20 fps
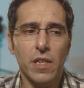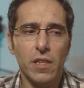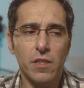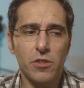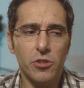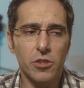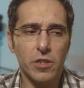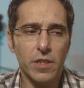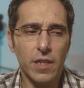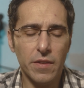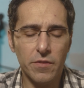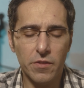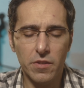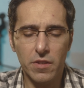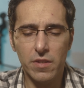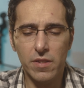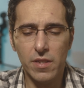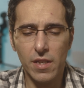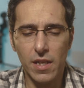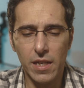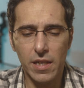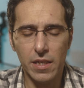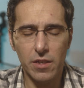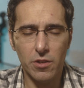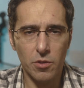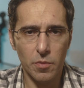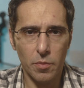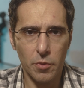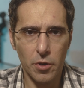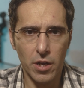things you're going to have to decide
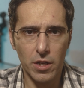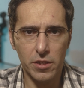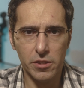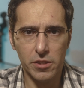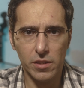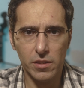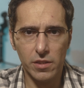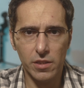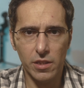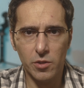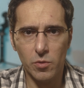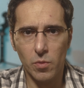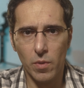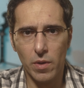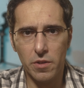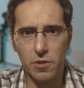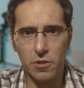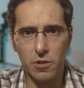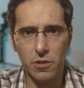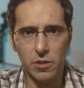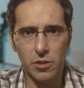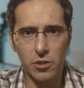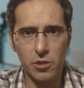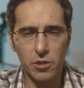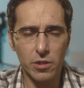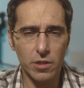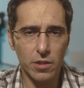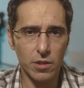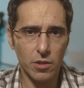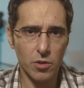in your project is whether you're
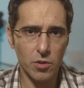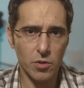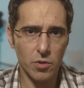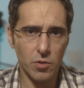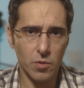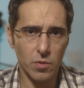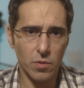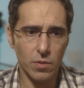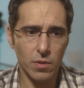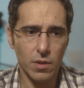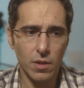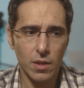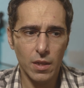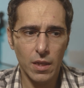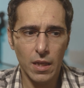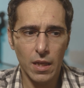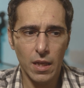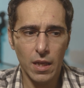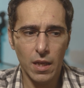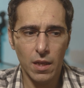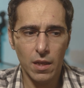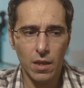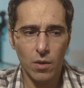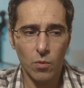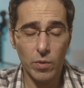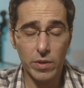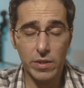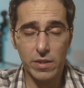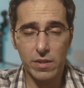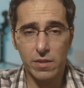going to go
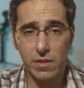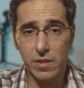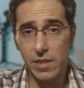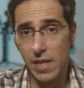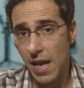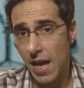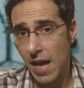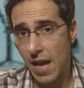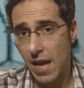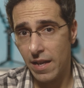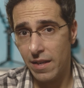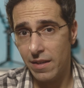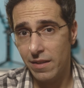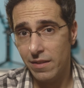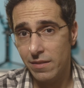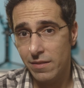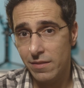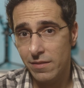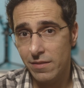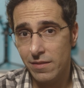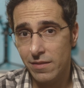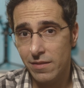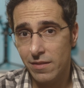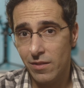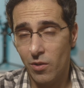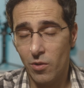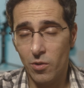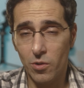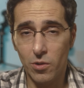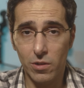with SAG
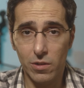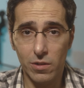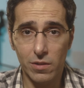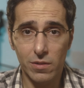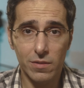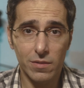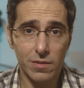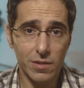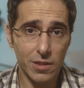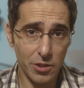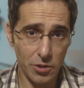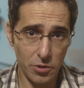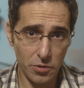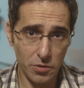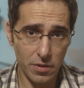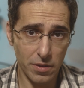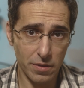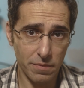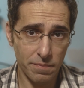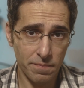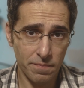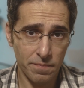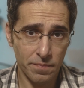or Nonunion.